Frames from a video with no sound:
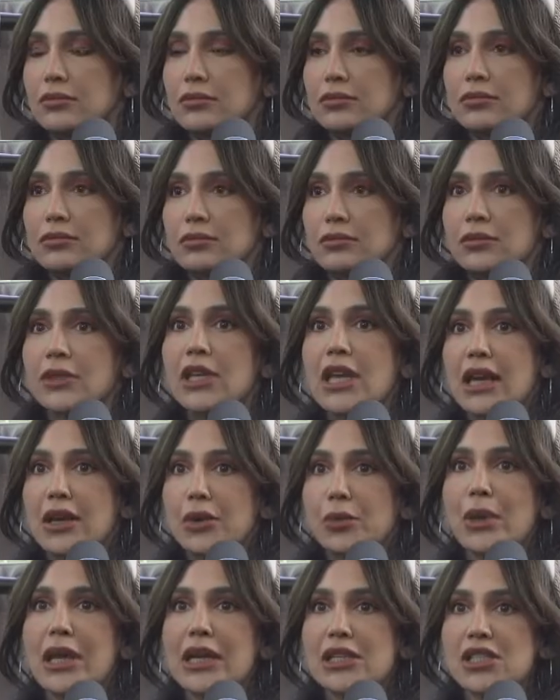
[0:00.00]
be?
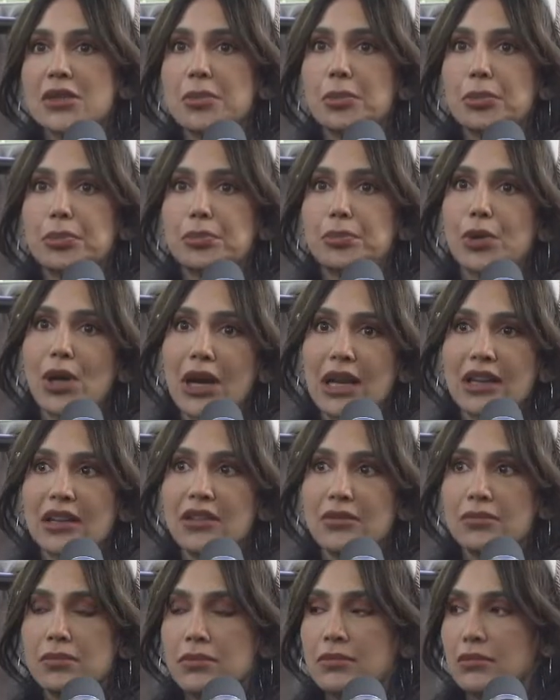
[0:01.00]
Yeah, we had to
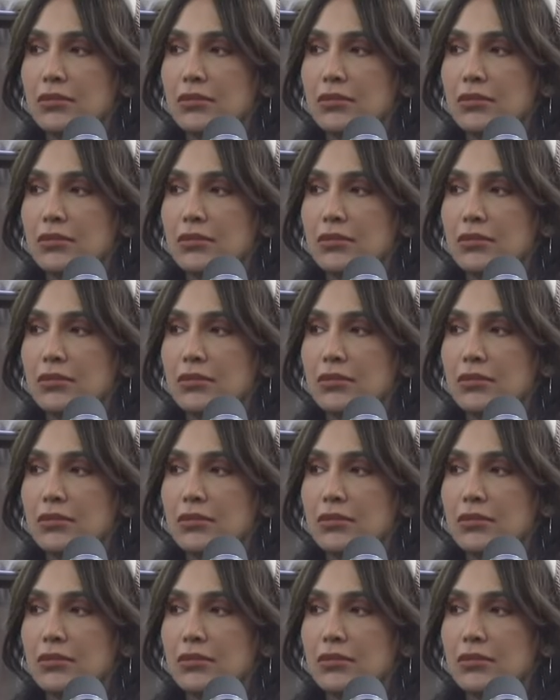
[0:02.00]
pray,